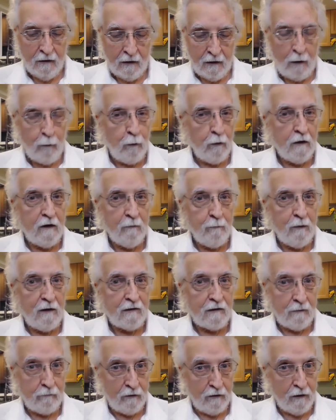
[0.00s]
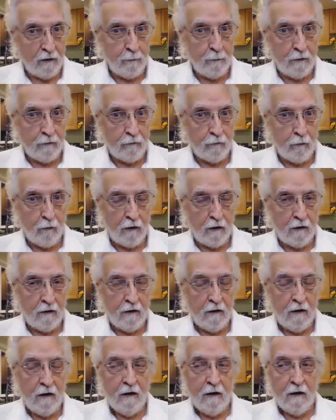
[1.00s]
I will give myself a little bit of credit.
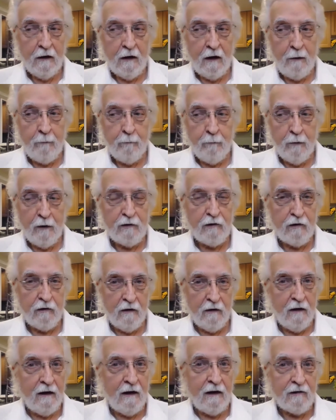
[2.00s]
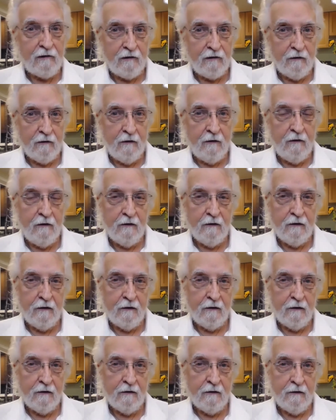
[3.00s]
I'm much less
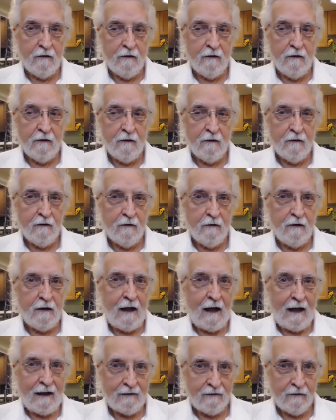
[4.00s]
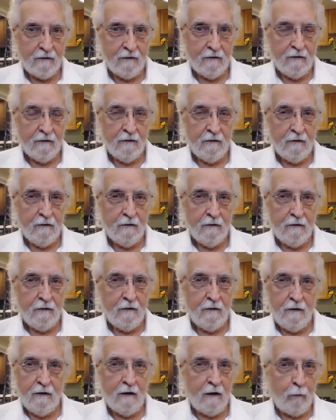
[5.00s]
that
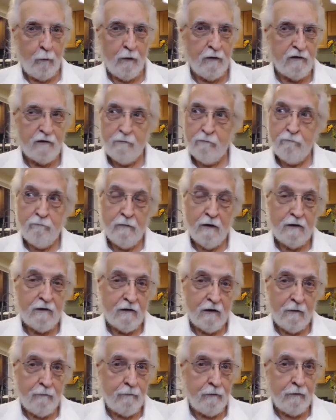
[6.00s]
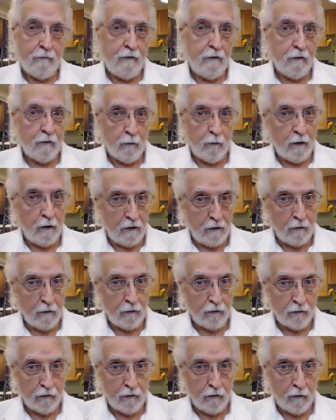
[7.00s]
than I was, let's say, 15 or 20
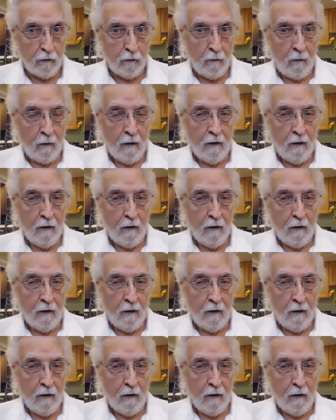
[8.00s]
years ago.